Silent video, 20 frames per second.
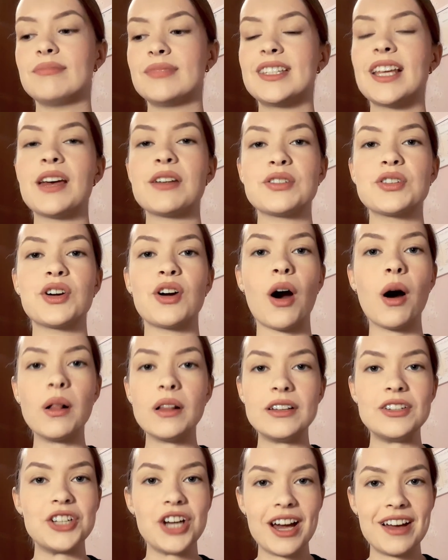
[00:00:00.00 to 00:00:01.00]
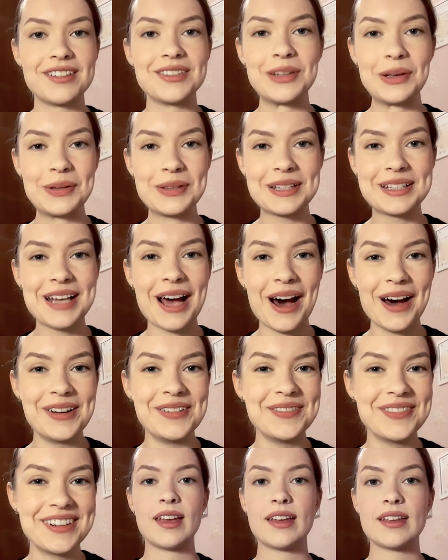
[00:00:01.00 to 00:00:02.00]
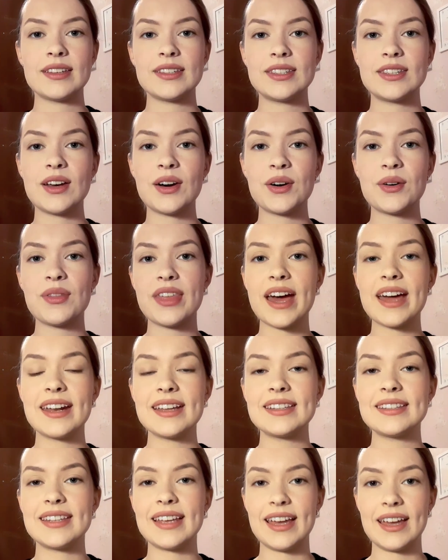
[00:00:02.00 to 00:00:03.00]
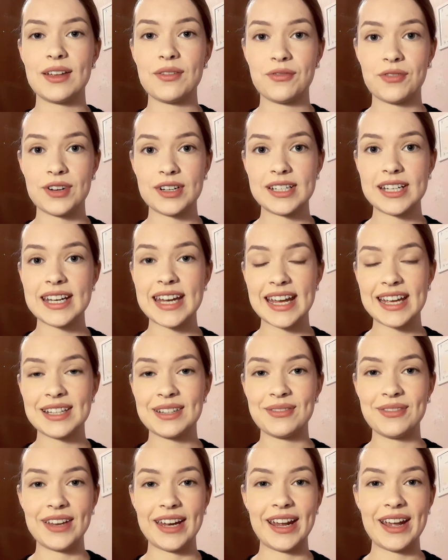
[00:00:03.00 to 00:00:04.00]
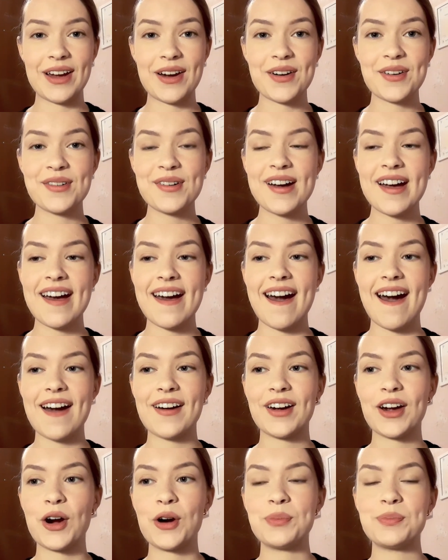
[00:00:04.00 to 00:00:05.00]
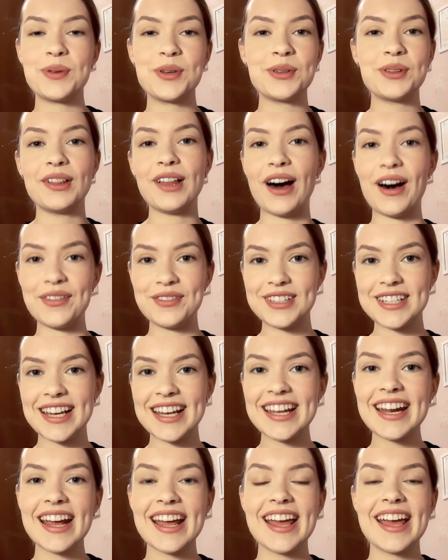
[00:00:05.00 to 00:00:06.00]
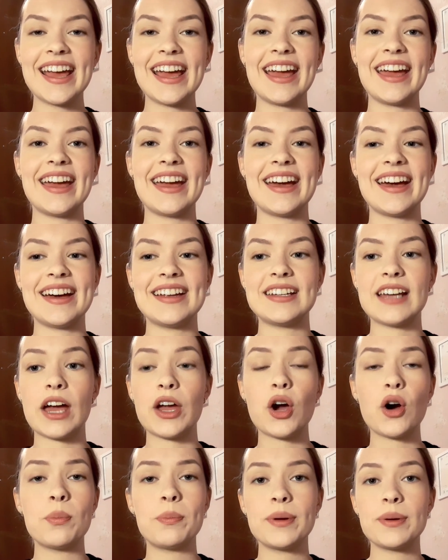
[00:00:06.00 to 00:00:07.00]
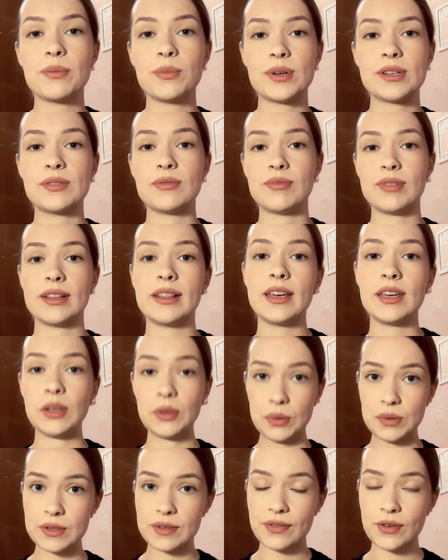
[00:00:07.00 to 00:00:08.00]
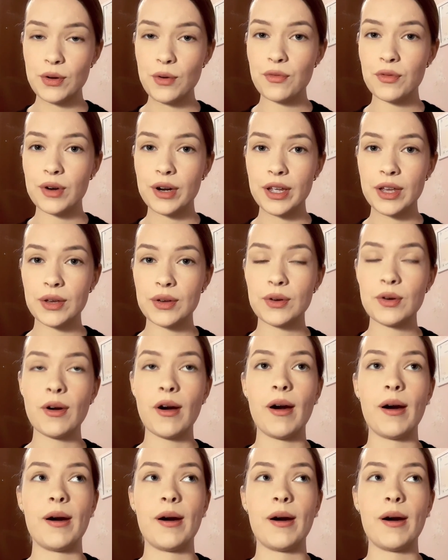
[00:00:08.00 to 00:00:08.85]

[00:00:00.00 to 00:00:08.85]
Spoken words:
tend to call it giants all the time. So that is it for today's video. I hope you loved it and I hope it was really useful for you.